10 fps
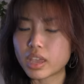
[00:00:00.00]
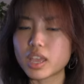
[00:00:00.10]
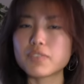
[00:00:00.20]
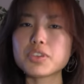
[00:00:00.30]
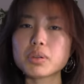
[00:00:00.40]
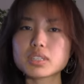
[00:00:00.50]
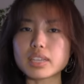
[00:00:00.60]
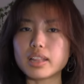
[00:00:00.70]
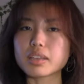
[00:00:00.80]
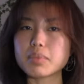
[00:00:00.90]
If you are
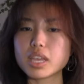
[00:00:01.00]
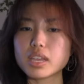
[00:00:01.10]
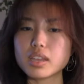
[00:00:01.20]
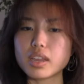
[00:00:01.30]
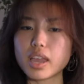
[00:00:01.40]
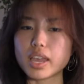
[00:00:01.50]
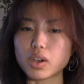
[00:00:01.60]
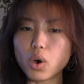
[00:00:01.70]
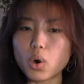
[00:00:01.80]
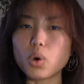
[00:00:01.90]
selling me a
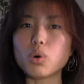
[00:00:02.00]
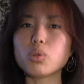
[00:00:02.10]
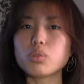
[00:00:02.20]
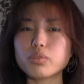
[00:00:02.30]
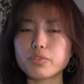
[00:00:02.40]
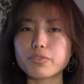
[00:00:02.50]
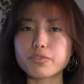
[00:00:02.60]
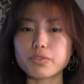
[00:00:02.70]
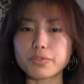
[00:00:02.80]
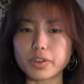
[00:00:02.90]
whole
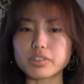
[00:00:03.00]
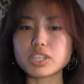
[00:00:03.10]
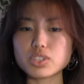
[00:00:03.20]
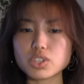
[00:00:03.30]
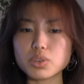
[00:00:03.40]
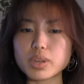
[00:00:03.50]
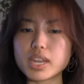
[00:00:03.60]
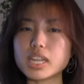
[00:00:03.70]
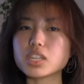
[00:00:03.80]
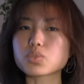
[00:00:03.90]
furry suit and
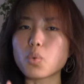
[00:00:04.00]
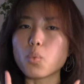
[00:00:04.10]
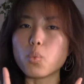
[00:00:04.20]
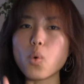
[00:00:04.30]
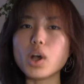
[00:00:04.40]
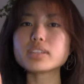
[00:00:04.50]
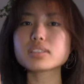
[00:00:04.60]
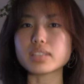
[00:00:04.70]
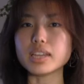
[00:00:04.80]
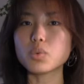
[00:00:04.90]
it is 1
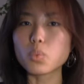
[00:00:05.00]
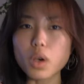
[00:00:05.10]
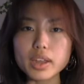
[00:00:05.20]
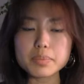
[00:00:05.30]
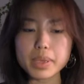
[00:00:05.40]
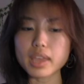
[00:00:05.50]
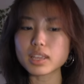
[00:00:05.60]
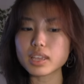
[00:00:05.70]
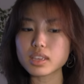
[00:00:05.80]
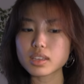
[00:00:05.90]
cent, one
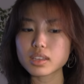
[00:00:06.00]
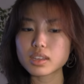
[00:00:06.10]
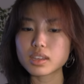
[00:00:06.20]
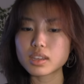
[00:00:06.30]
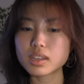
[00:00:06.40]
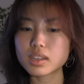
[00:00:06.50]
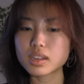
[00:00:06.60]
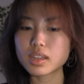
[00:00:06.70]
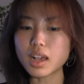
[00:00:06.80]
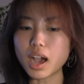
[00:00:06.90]
penny,
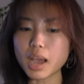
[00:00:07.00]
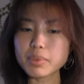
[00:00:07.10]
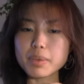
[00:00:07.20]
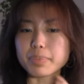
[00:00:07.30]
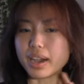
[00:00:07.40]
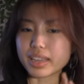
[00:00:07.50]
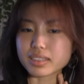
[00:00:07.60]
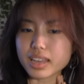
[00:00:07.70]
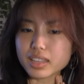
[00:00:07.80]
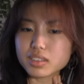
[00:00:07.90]
I'm not buying
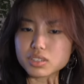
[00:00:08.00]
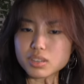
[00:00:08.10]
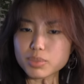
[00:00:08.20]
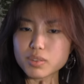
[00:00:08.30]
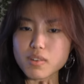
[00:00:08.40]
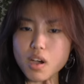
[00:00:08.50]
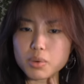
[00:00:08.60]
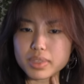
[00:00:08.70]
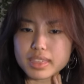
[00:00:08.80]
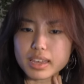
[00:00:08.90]
that. There's something wrong
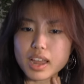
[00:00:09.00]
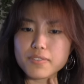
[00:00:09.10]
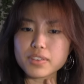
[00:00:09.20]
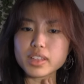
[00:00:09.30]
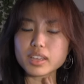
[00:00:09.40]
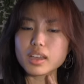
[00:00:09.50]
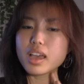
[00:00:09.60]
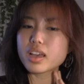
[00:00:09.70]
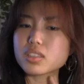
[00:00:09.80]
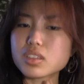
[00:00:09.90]
with it. I feel like
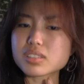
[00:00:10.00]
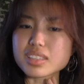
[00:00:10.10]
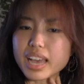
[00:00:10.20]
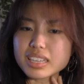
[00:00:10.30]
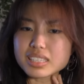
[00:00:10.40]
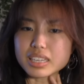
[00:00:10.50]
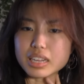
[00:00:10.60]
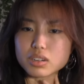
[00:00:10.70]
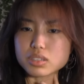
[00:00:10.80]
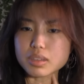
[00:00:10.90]
there's lice in
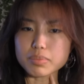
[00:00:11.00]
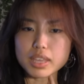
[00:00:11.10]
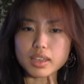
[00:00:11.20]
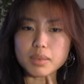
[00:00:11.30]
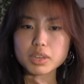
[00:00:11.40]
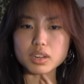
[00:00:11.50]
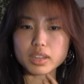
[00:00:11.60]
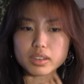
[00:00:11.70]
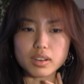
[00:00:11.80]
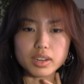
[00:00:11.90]
it or something. I'm gonna
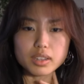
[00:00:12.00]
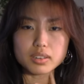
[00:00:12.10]
click on it.